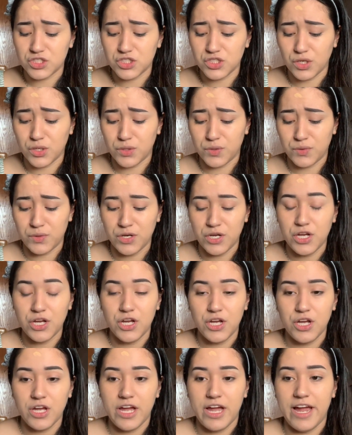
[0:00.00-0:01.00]
So
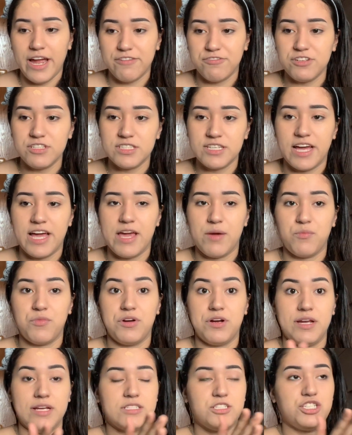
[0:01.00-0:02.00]
every time
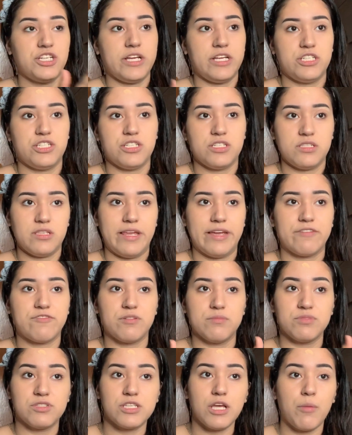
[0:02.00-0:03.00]
where it changes, like
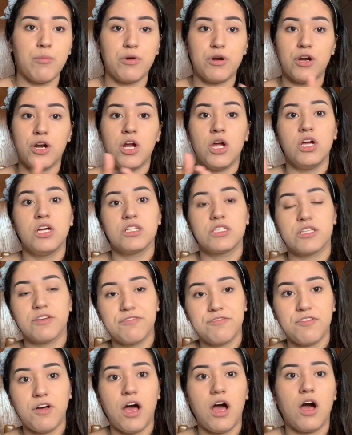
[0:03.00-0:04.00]
from summer to
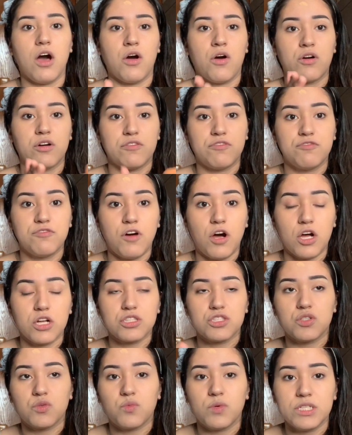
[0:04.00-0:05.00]
fall, or fall
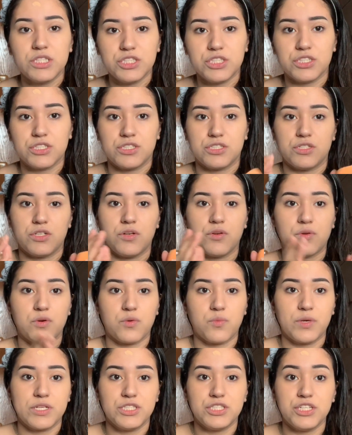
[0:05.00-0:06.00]
to winter, or
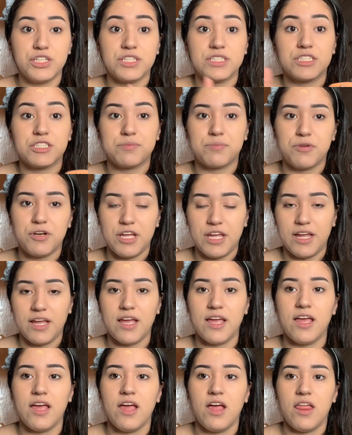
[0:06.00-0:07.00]
winter to spring,
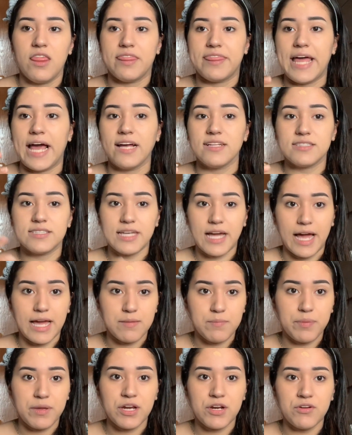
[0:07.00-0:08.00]
that
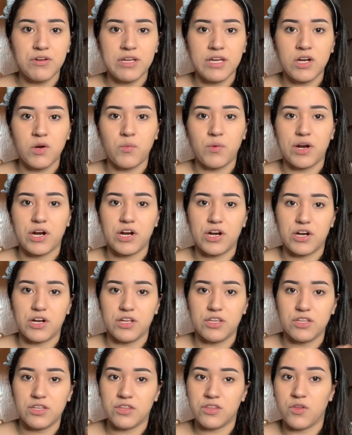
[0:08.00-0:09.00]
time period where
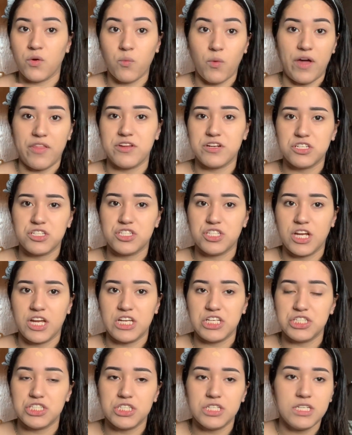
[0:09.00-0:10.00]
the weather's
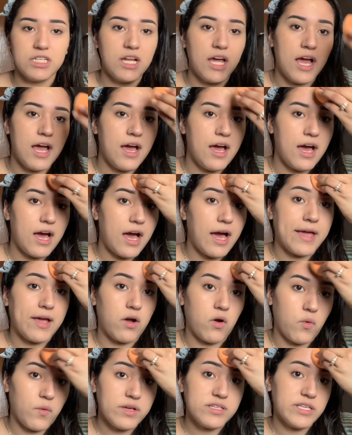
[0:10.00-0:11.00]
changing, I
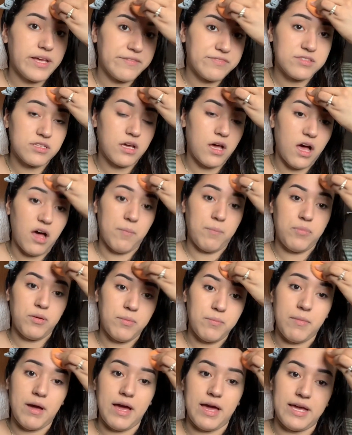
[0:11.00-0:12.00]
always have to up
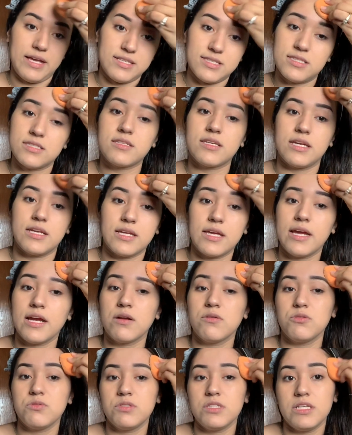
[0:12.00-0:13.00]
my
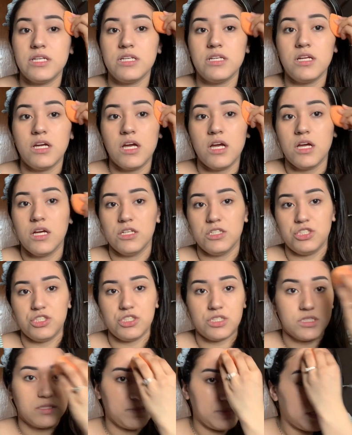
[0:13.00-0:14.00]
skincare routine,
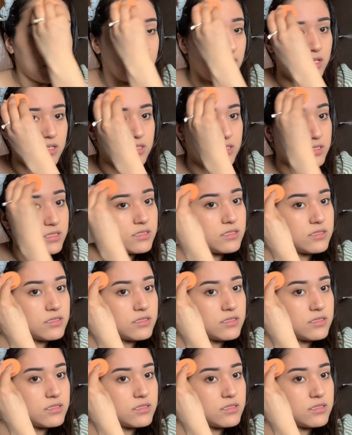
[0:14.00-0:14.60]
just because